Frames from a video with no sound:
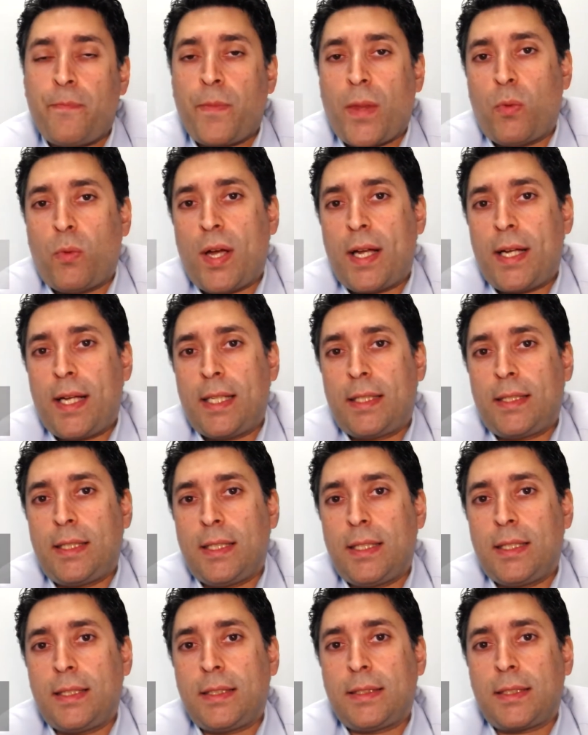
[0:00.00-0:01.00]
where it
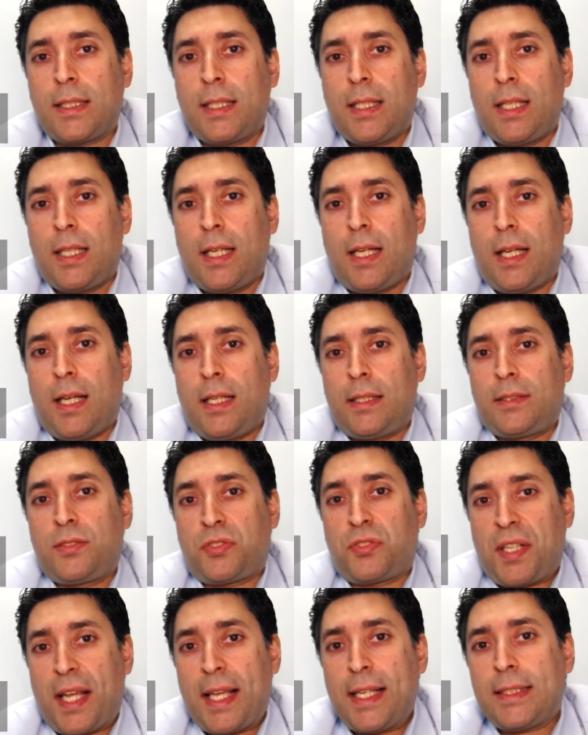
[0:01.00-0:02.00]
is
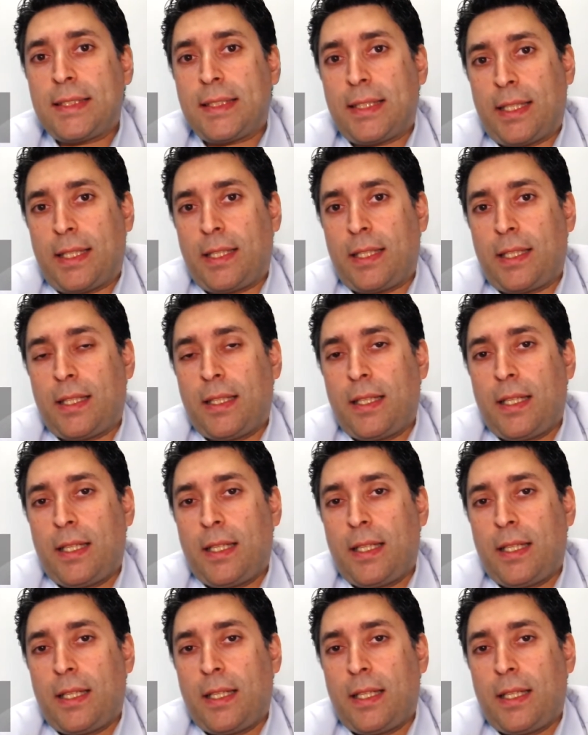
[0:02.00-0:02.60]
tracing